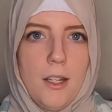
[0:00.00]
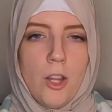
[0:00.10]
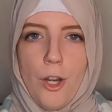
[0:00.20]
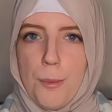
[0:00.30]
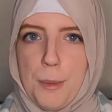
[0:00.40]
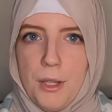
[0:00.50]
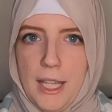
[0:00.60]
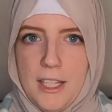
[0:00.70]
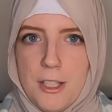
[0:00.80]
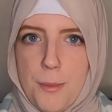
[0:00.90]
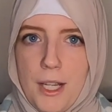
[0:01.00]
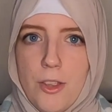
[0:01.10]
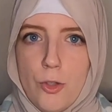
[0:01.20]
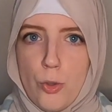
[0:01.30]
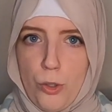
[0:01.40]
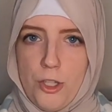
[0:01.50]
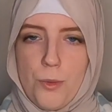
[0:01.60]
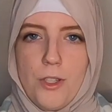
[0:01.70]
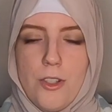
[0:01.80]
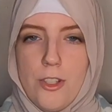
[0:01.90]
A lot of people like to pick the shortest
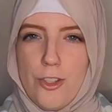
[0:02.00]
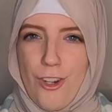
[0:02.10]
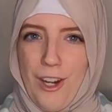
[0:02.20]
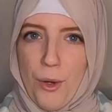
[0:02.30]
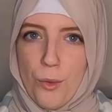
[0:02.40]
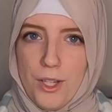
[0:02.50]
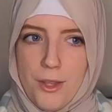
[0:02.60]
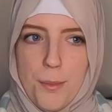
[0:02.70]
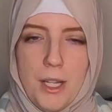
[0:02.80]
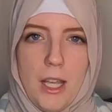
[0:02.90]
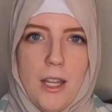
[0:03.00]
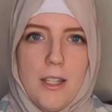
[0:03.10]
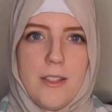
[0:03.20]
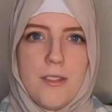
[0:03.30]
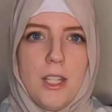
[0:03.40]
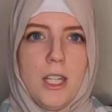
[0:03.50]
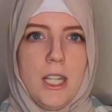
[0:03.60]
ones to start out with because